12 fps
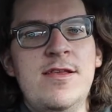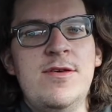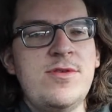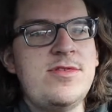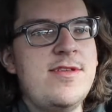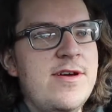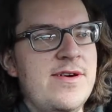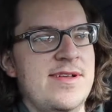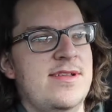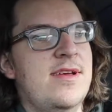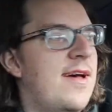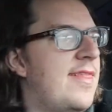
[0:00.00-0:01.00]
what you
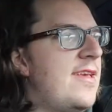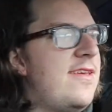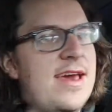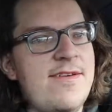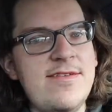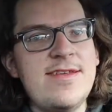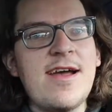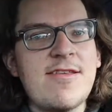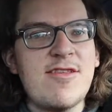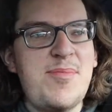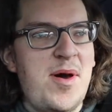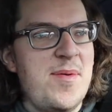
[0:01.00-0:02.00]
doing? I thought you had your
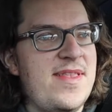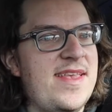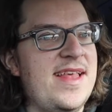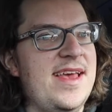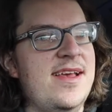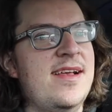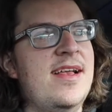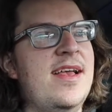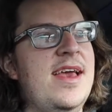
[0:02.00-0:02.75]
doctor's appointment today.